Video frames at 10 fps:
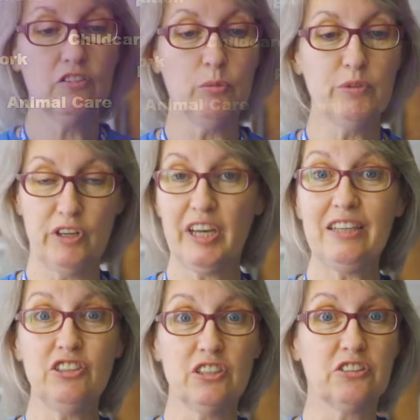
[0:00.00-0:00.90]
So with
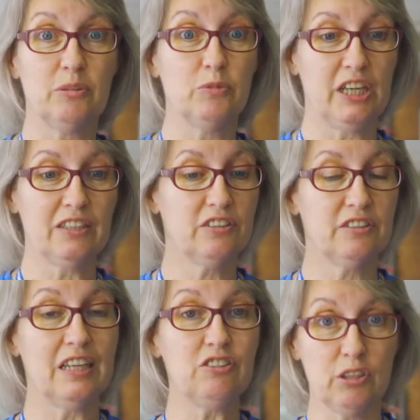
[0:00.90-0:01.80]
vocational
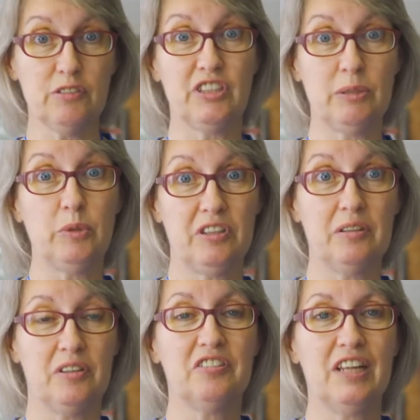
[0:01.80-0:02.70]
subjects, as you'll have seen with
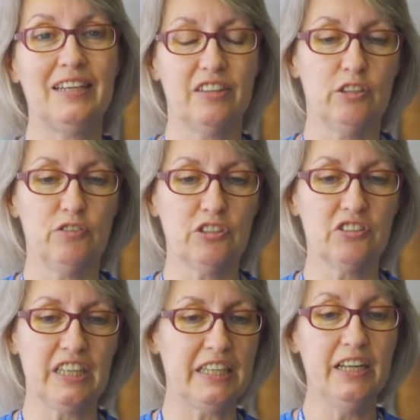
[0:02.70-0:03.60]
the slide that you've just
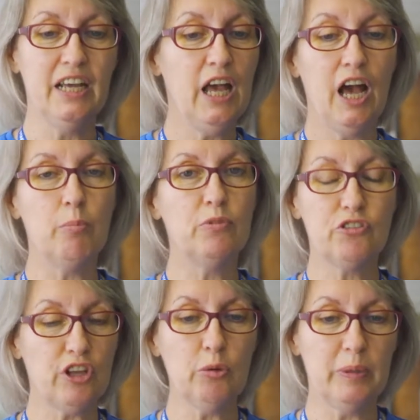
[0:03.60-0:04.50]
seen,
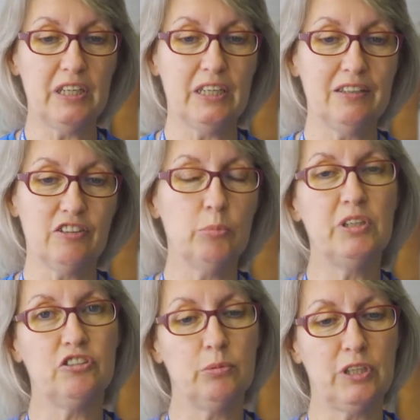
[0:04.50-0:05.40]
so many
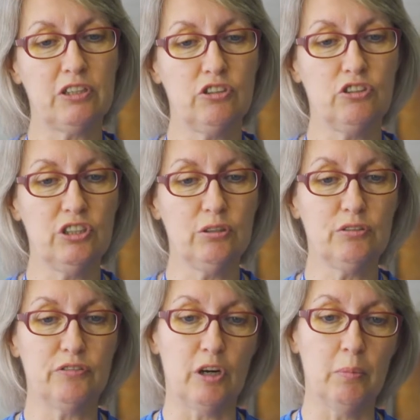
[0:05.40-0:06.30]
subjects to
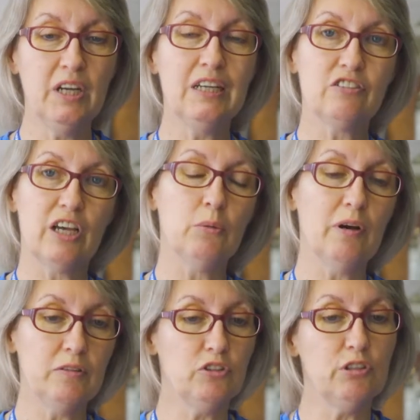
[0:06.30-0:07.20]
choose from. So
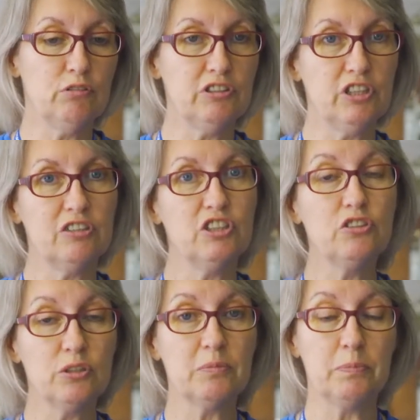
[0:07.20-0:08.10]
do your research
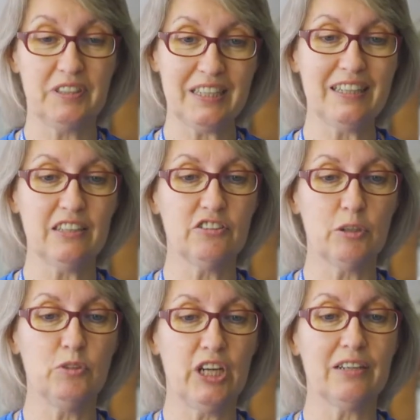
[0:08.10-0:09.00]
into the particular
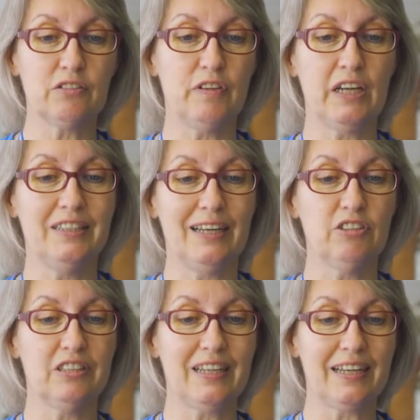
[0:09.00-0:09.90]
subjects, find
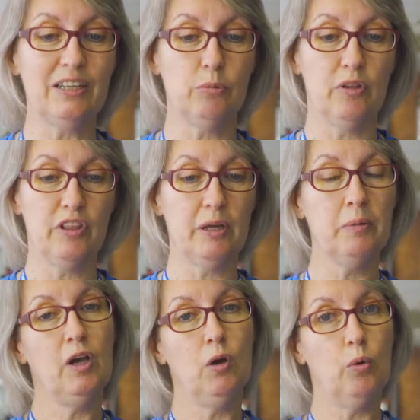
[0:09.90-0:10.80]
out exactly what
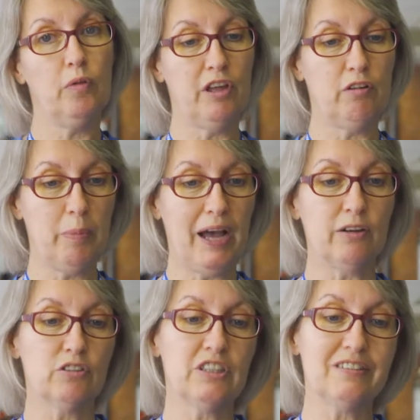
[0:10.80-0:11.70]
they're
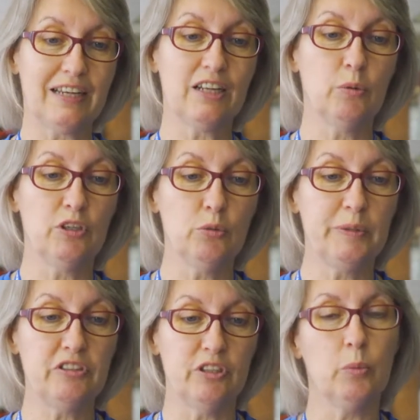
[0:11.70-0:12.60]
about, exactly what you'll
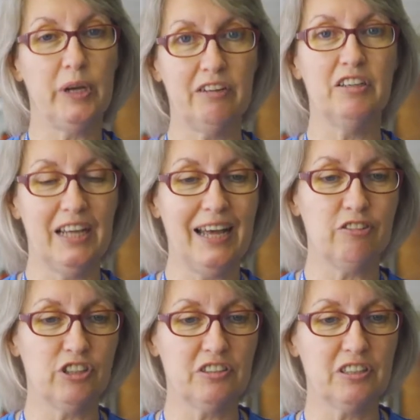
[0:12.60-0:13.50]
be doing. We're here in a
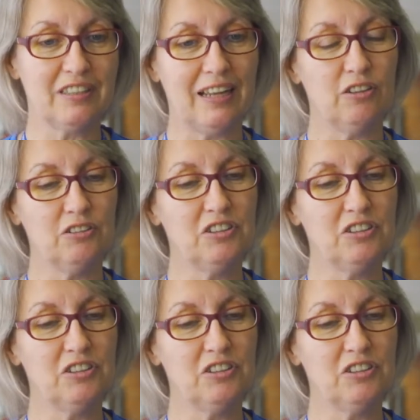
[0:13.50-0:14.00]
hairdressing salon